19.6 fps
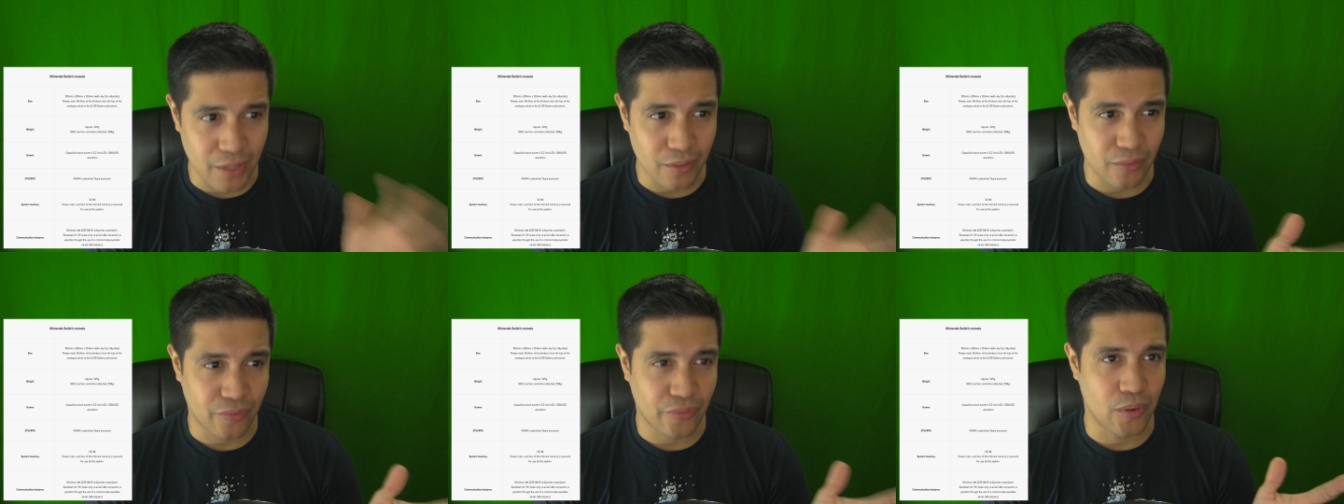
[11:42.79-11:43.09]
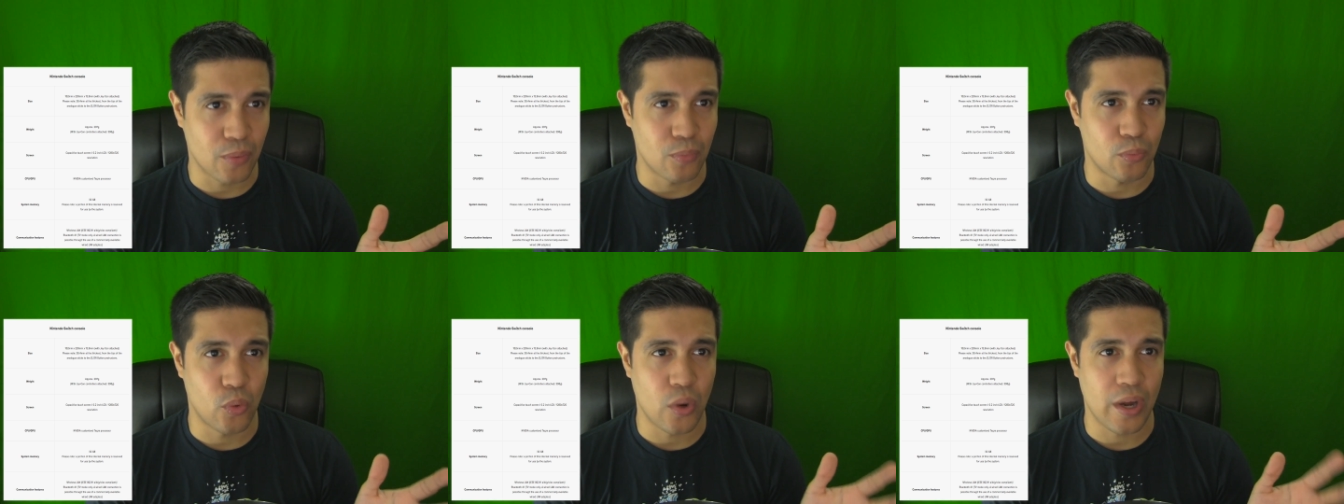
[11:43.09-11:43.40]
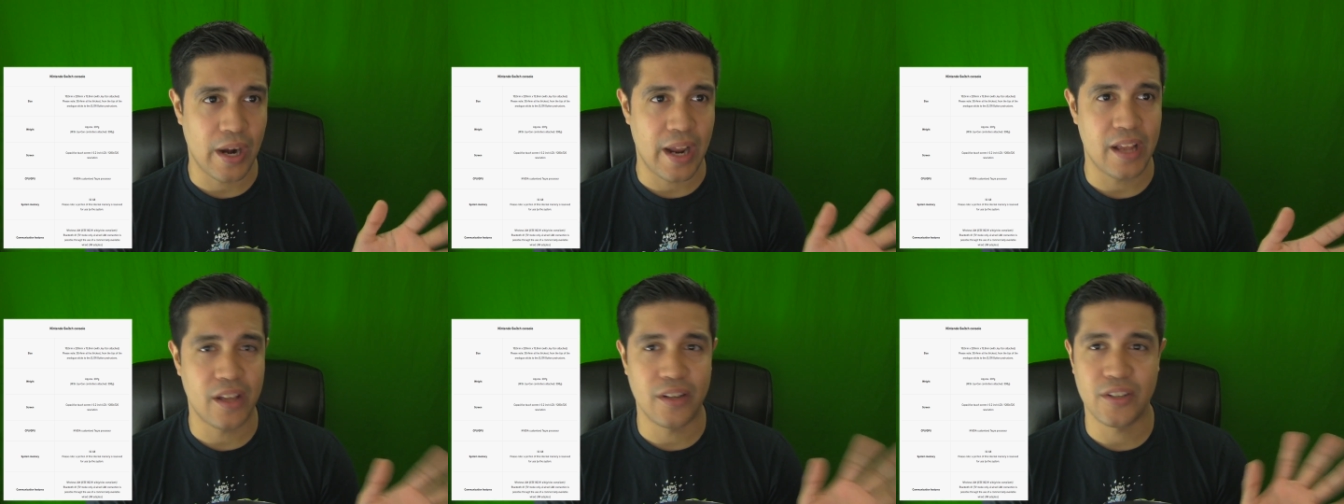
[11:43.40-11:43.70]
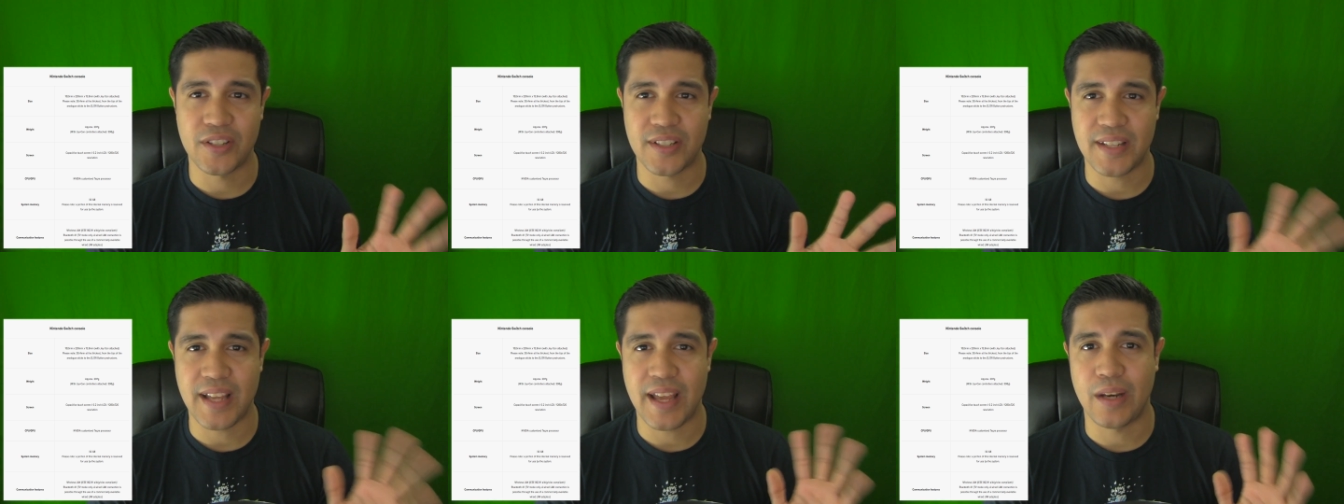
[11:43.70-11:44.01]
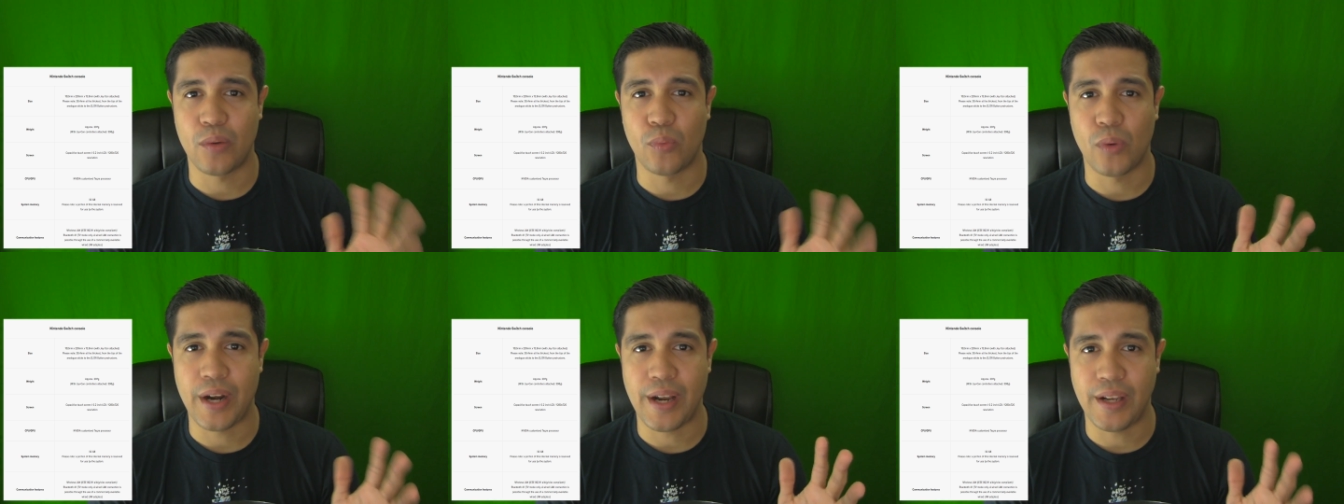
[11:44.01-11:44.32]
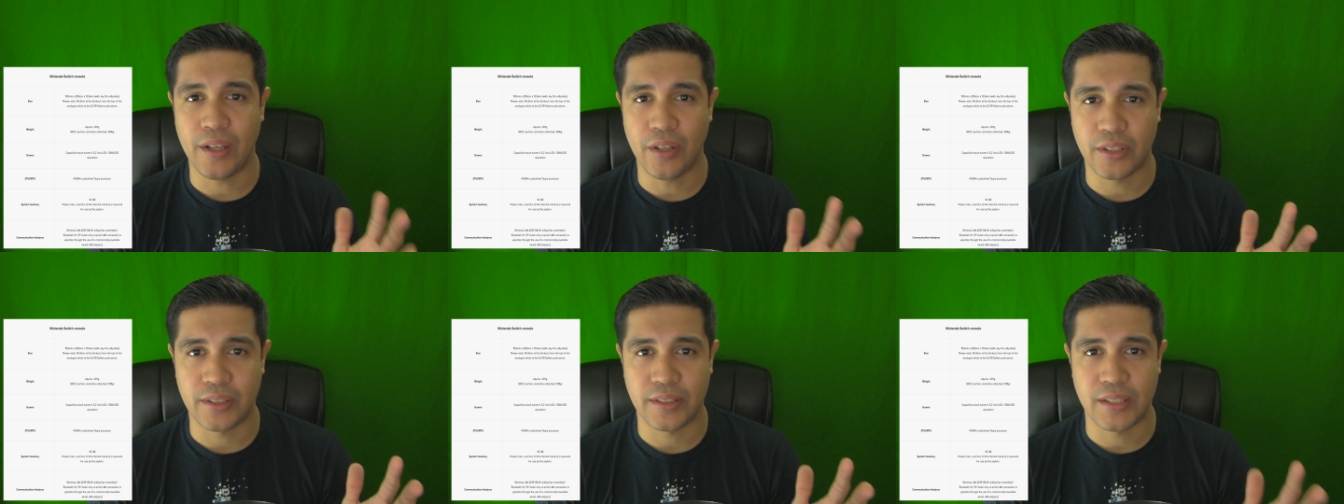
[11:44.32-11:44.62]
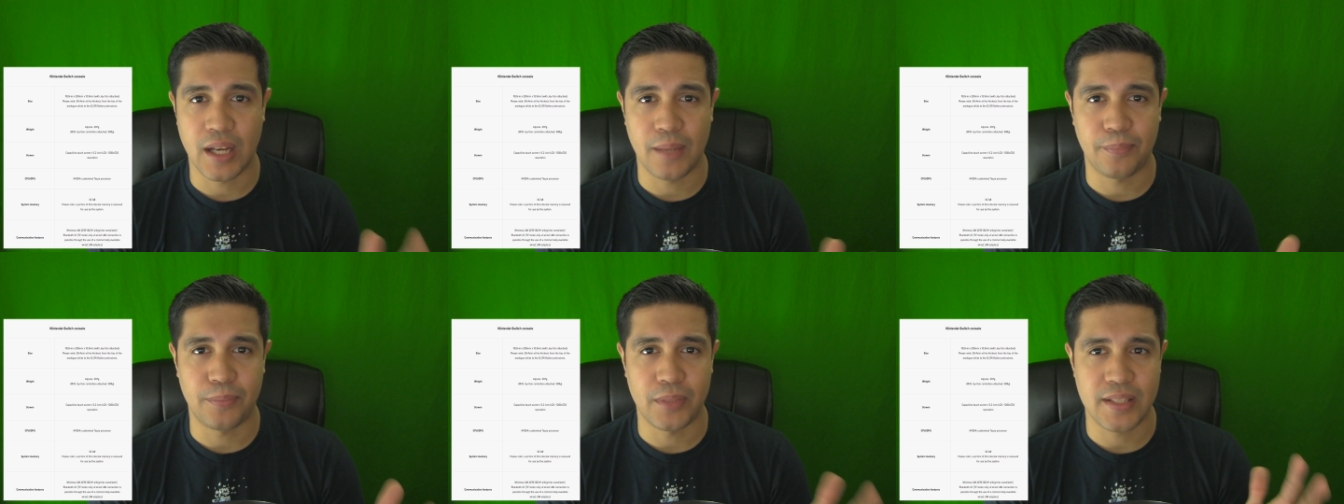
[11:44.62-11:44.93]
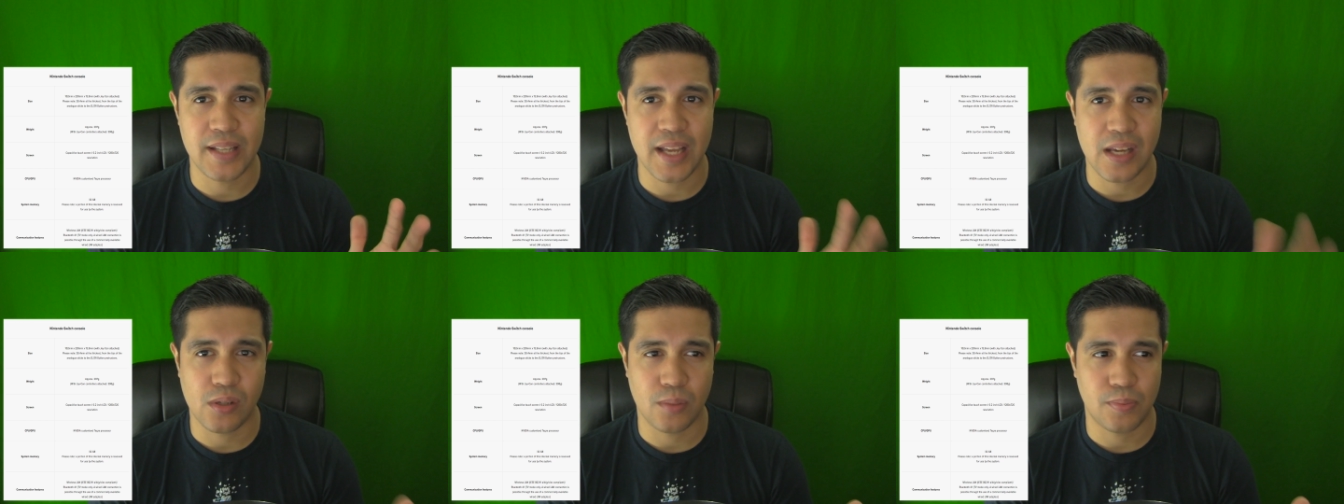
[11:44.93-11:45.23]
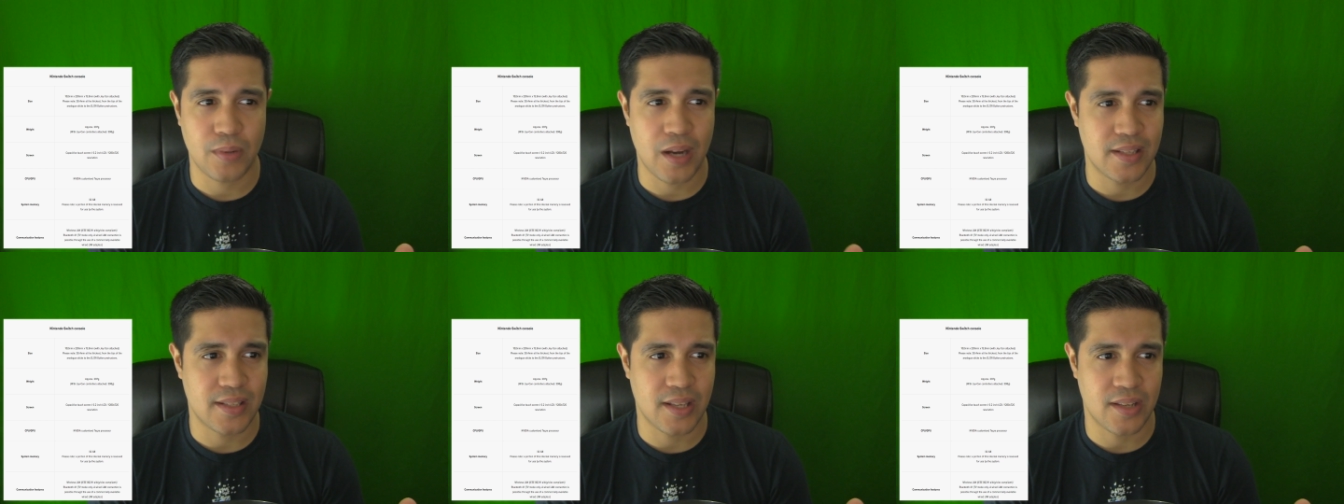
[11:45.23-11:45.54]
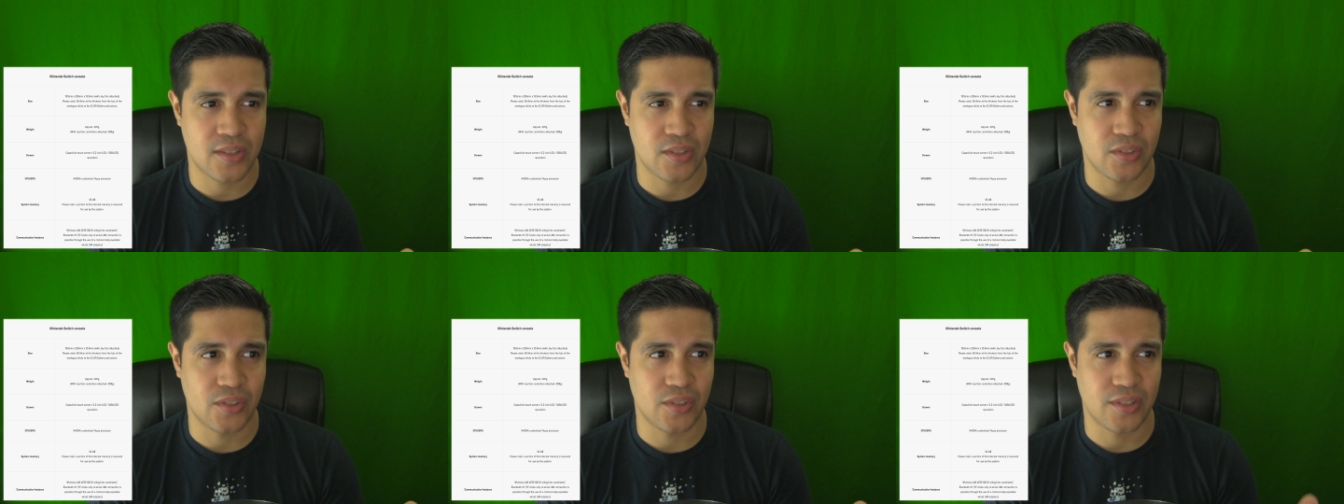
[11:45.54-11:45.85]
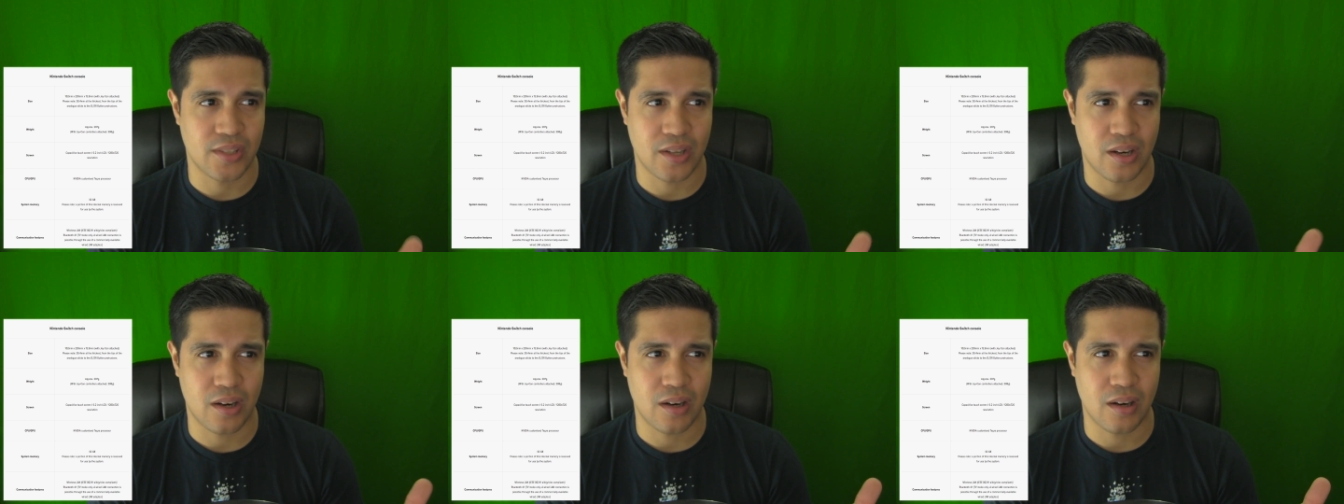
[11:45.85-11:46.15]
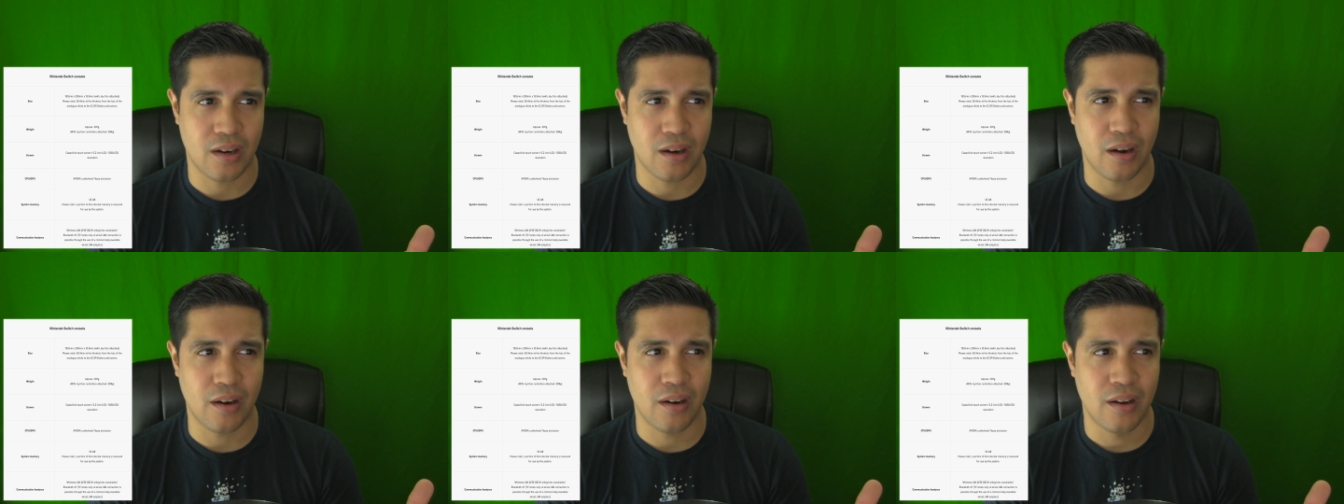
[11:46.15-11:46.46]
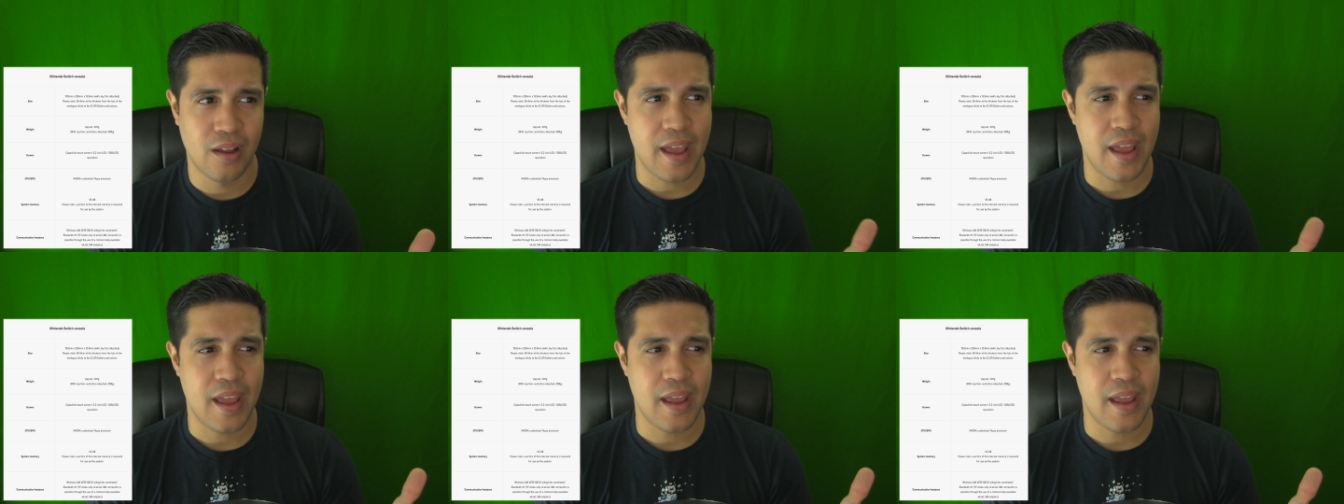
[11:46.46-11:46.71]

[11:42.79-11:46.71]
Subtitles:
But from what I understand and what I looked up, the Tegra processors are